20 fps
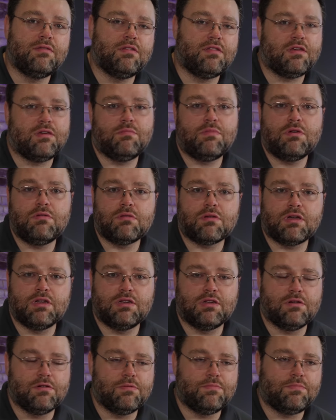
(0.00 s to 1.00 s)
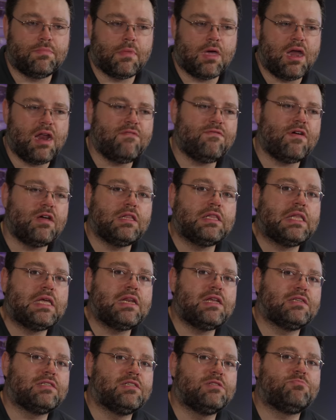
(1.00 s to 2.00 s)
that the computer can do. And I find
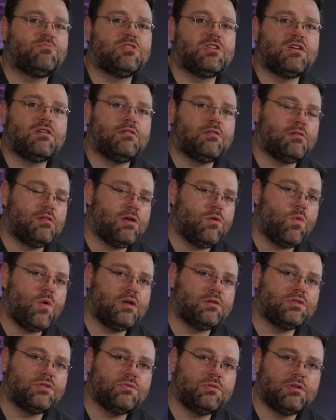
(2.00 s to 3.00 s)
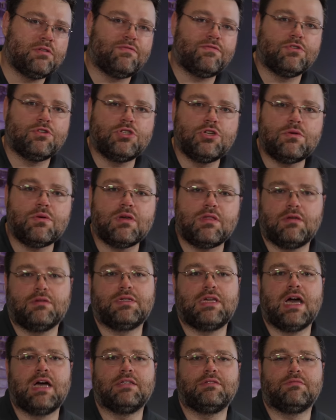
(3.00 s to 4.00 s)
Linux is particularly well suited for doing
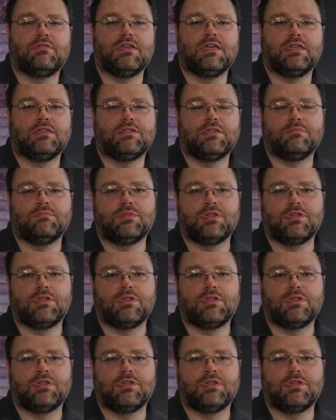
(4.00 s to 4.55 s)
those kinds of things.